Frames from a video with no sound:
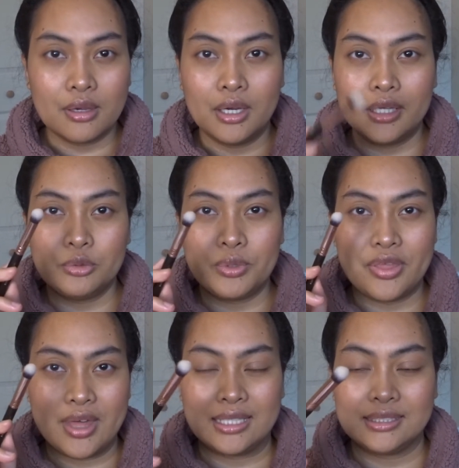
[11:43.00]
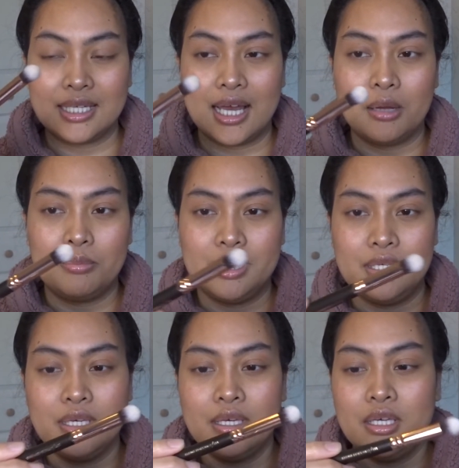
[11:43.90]
and with that I'll be
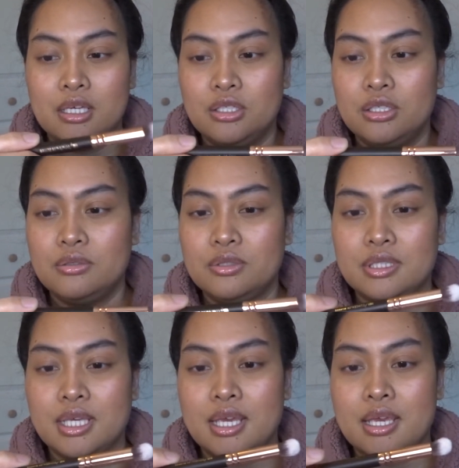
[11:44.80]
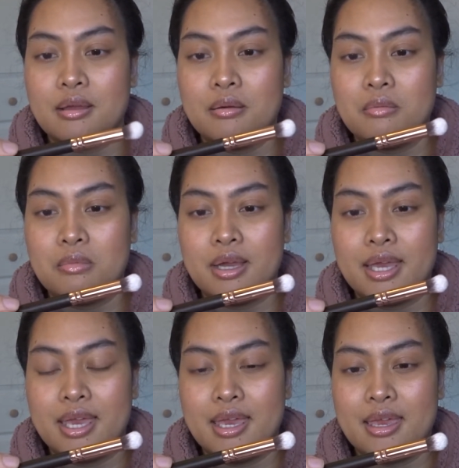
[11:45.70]
using
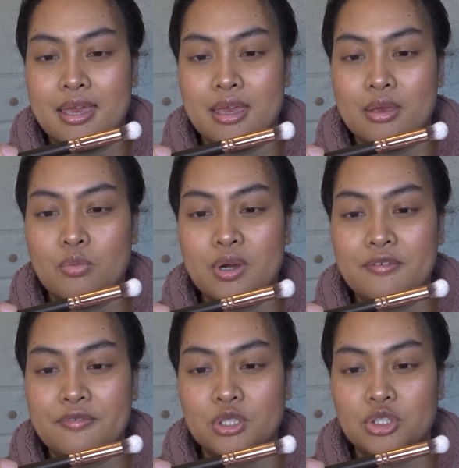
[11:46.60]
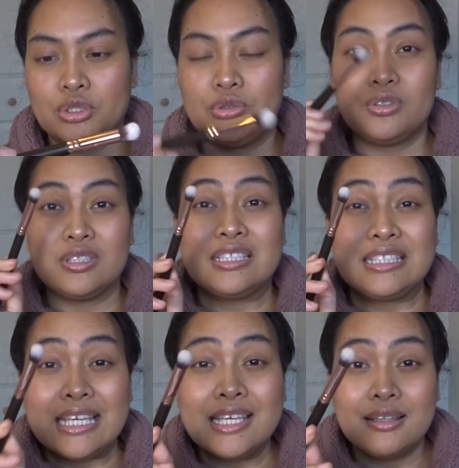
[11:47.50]
a 142
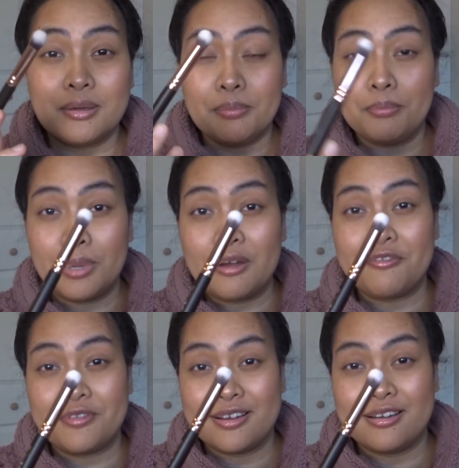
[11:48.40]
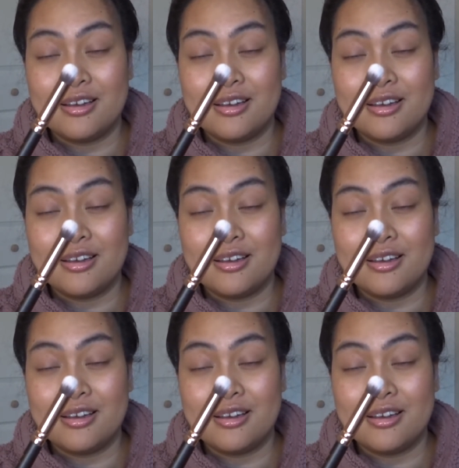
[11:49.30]
concealer buffer